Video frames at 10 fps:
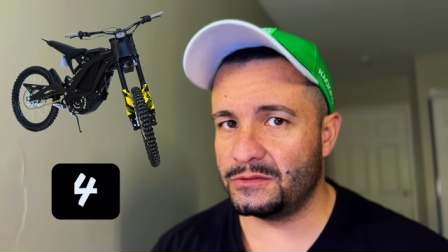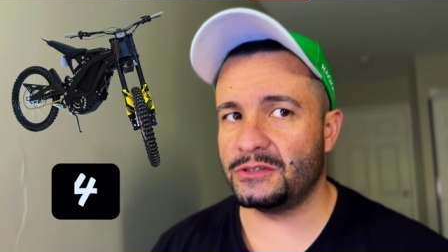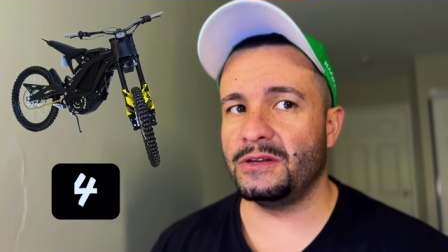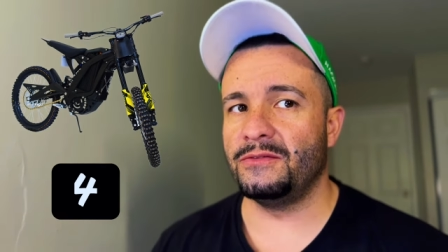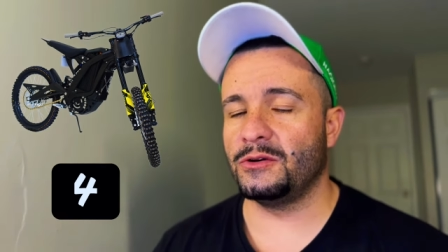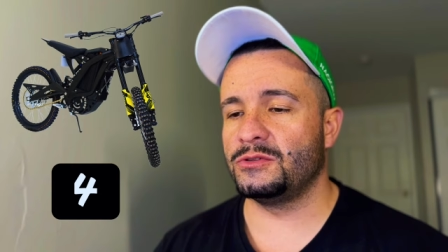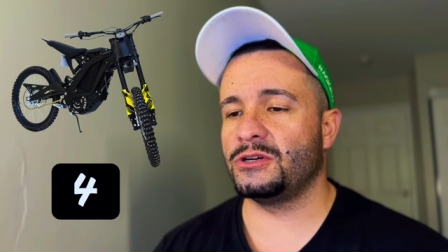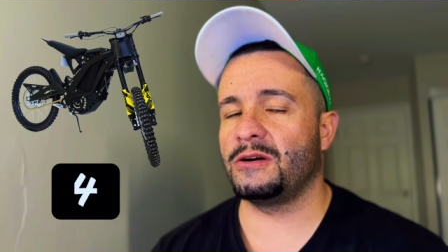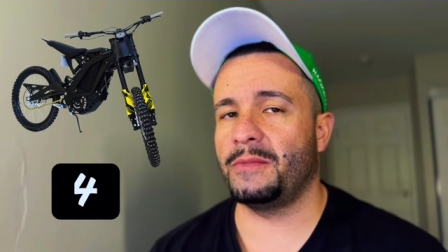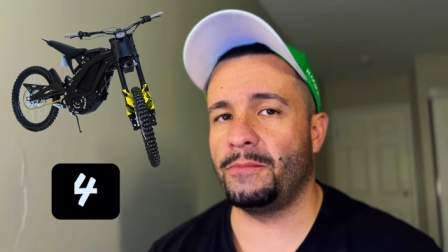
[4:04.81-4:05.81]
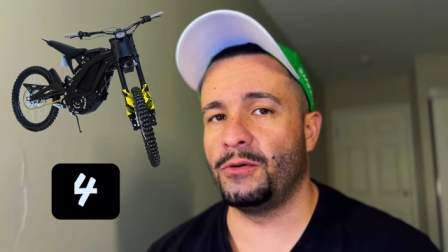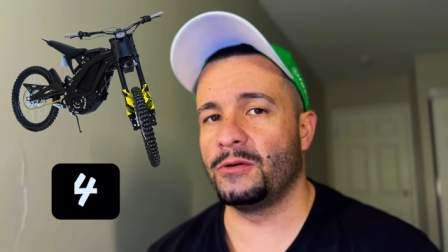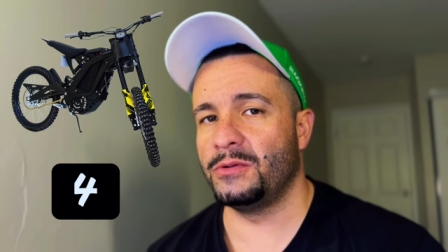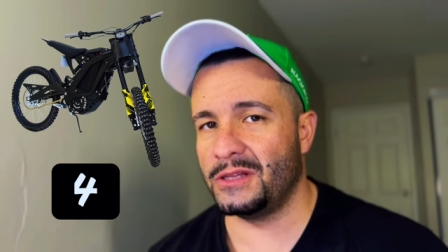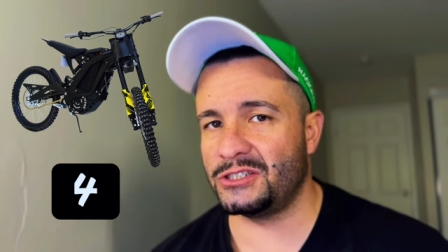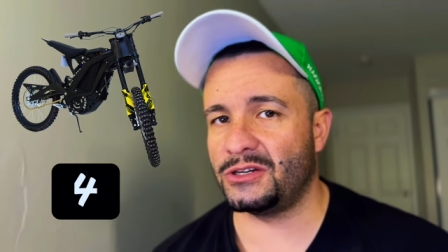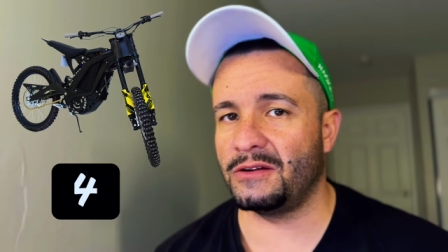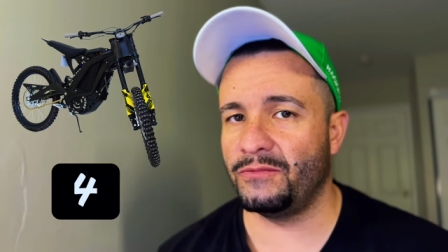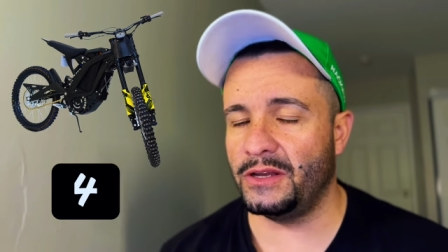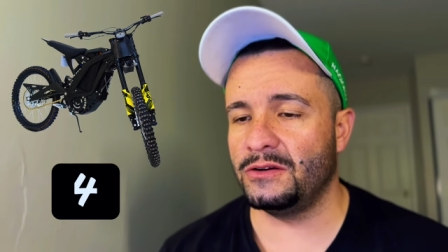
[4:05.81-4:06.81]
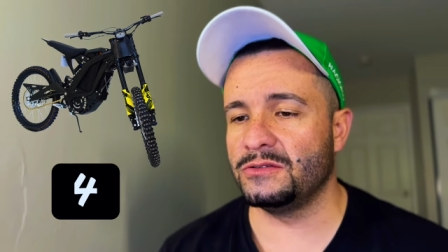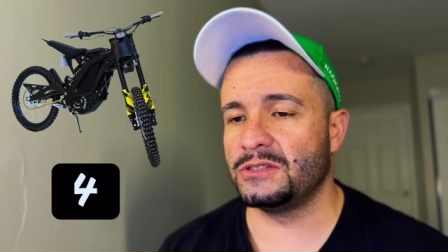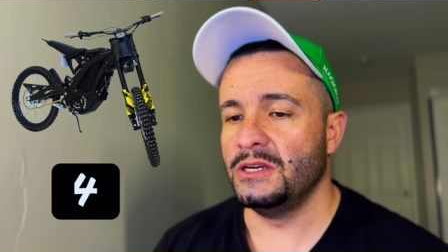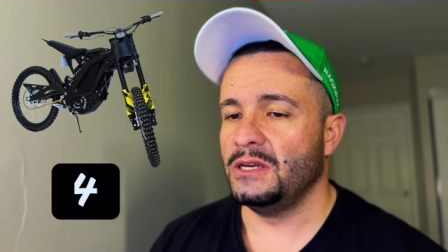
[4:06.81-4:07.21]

So even though we're talking about portable electronic vehicles,